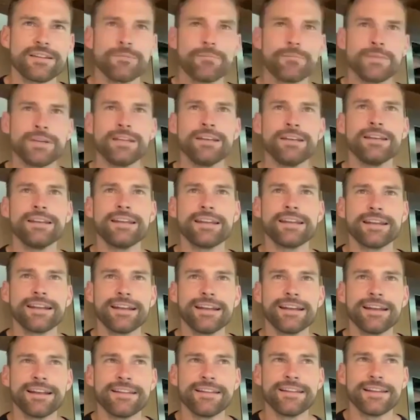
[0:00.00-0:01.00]
the
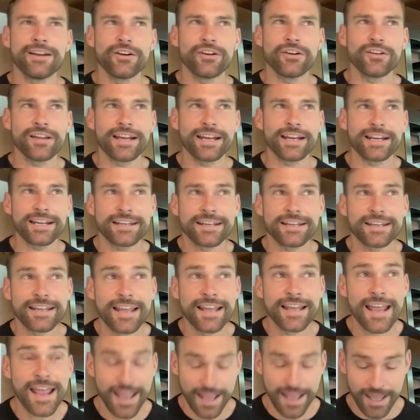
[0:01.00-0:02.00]
meeting and they're like,
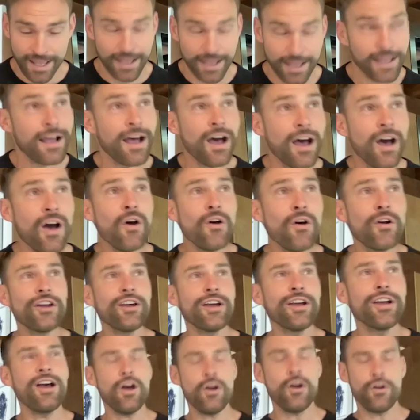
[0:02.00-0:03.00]
oh,
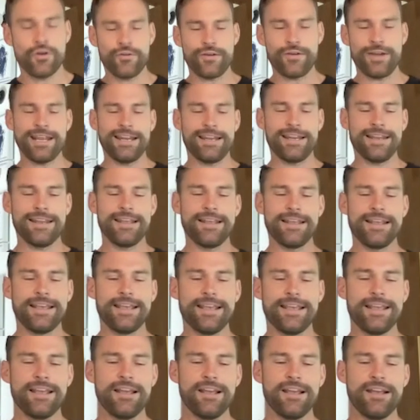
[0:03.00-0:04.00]
great.
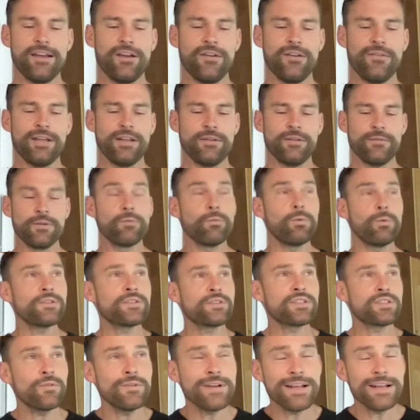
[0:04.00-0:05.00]
Well,
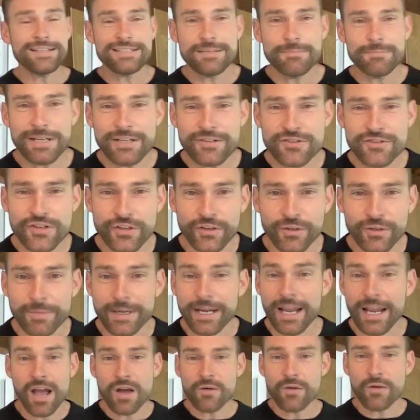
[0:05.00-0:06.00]
it's so nice to meet you. I'm
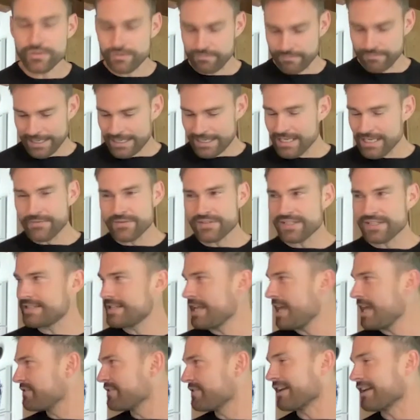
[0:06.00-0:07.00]
like, oh, I didn't even sit
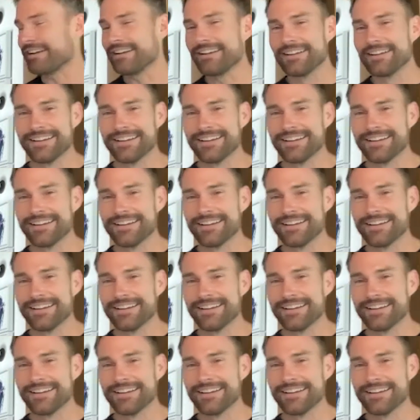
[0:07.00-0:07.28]
down yet.